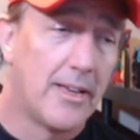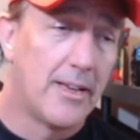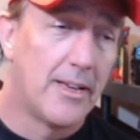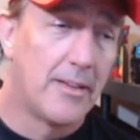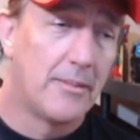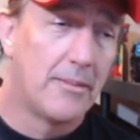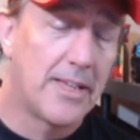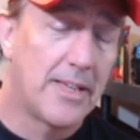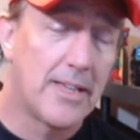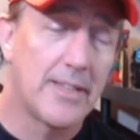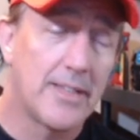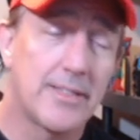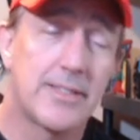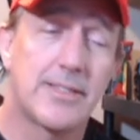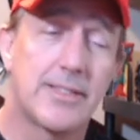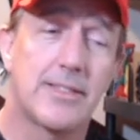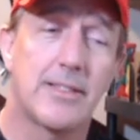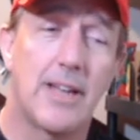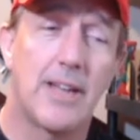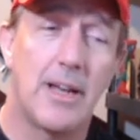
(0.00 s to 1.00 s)

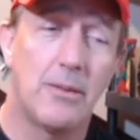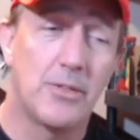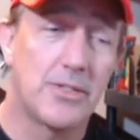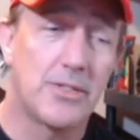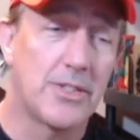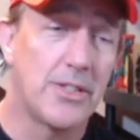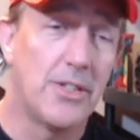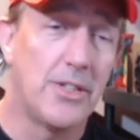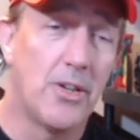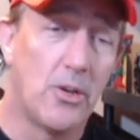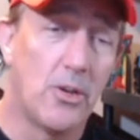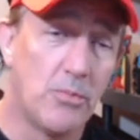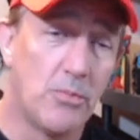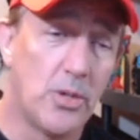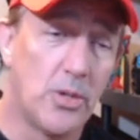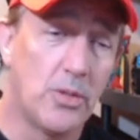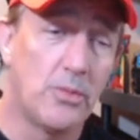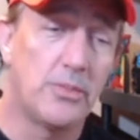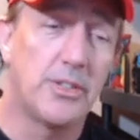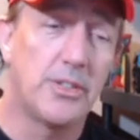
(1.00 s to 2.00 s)
Because I was in no
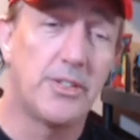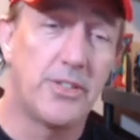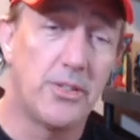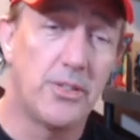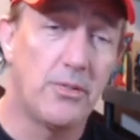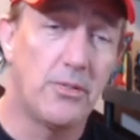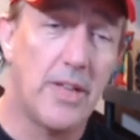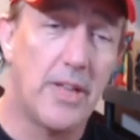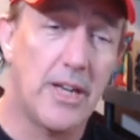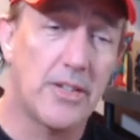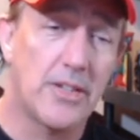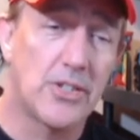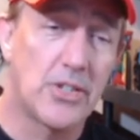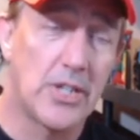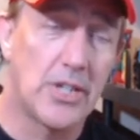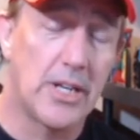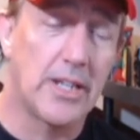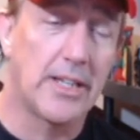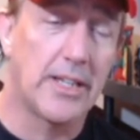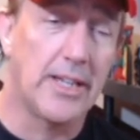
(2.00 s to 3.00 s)
mood to do that
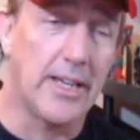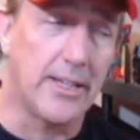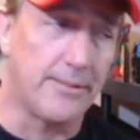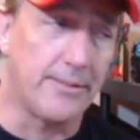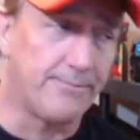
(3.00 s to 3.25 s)
shit again.